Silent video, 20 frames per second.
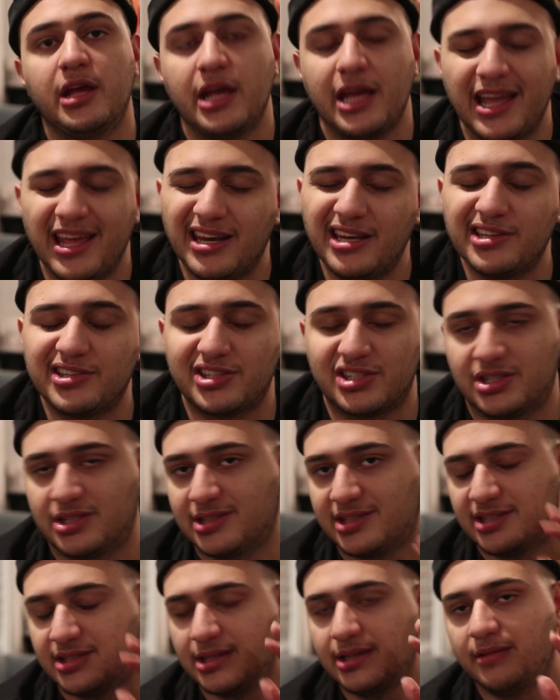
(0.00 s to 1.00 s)
It is,
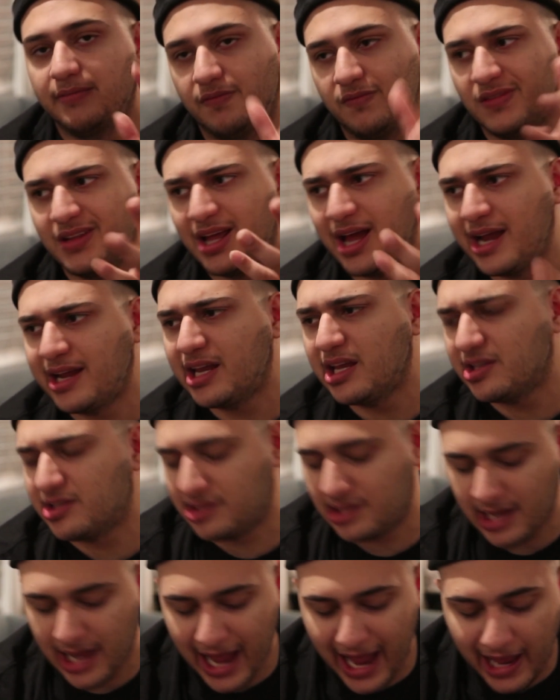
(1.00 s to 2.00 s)
I
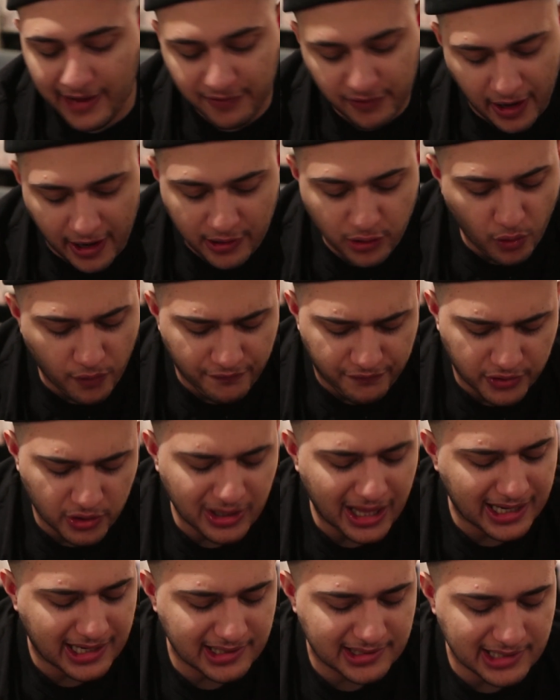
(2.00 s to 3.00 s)
guess, I don't feel
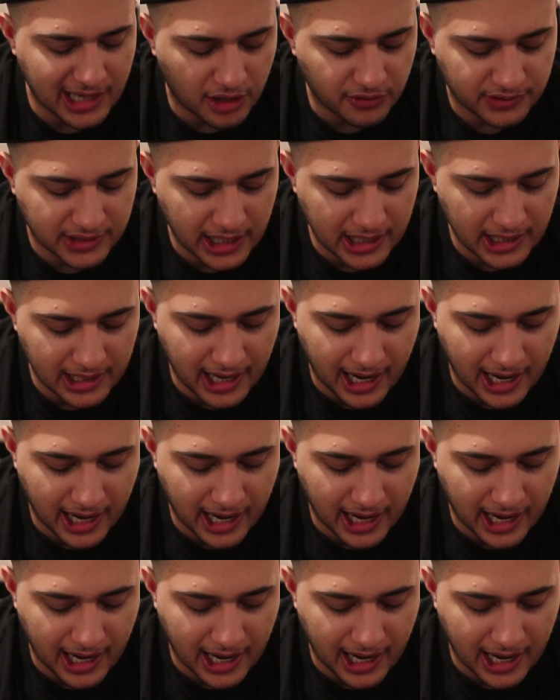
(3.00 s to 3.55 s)
like it's outdated.